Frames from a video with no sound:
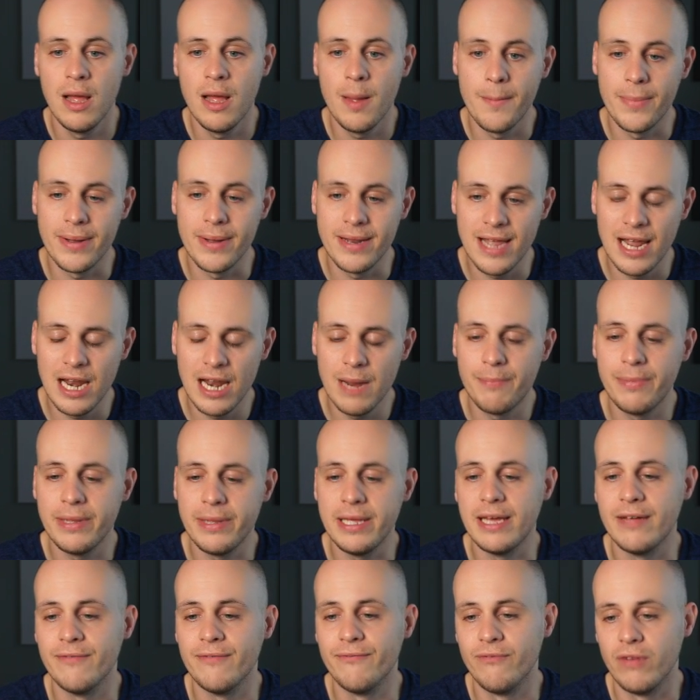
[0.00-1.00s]

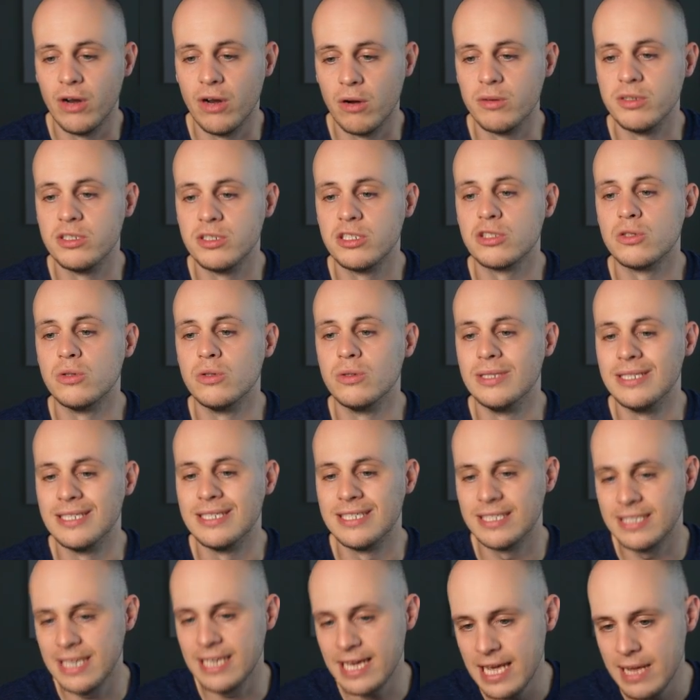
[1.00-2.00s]
Penelope and Florence scored the
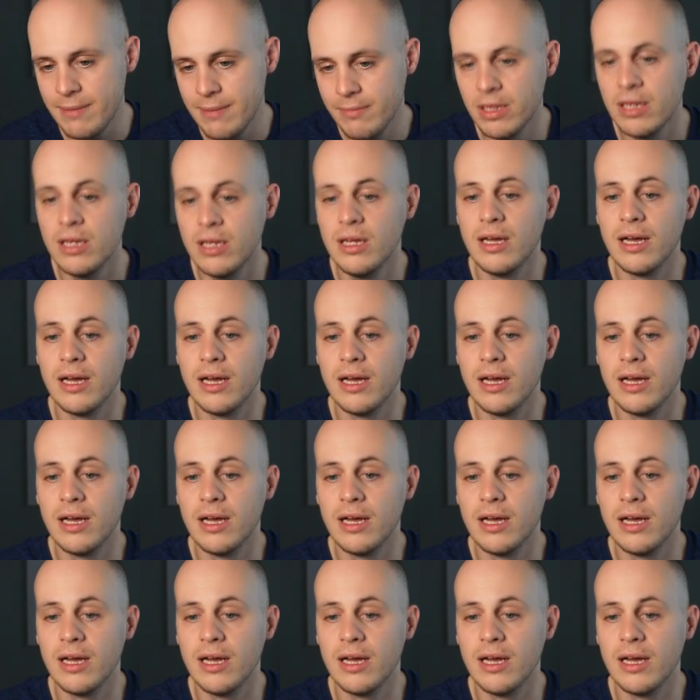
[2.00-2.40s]
same,